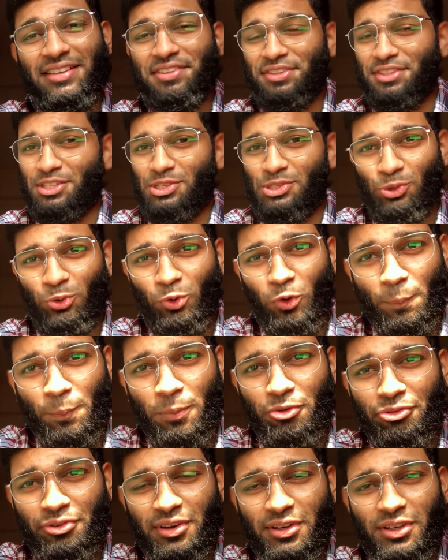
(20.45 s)
the scope
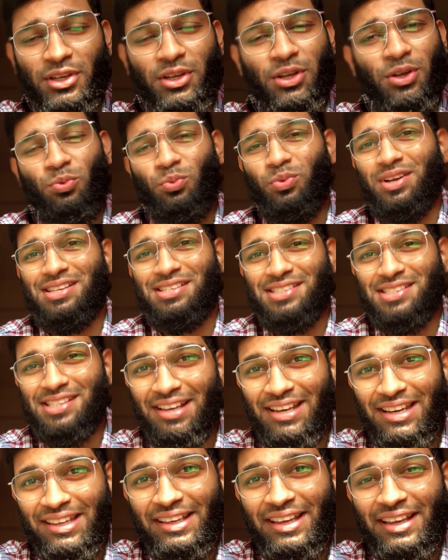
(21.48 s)
of it, why
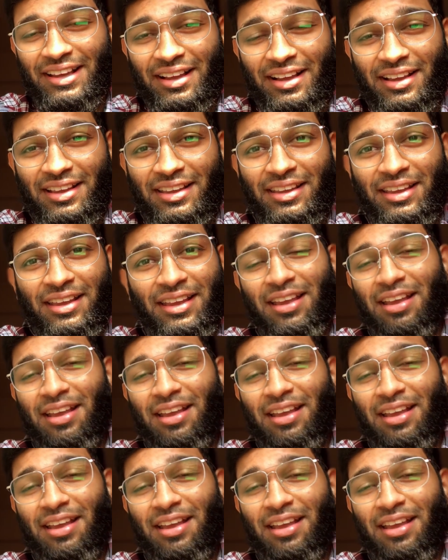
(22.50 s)
study AI,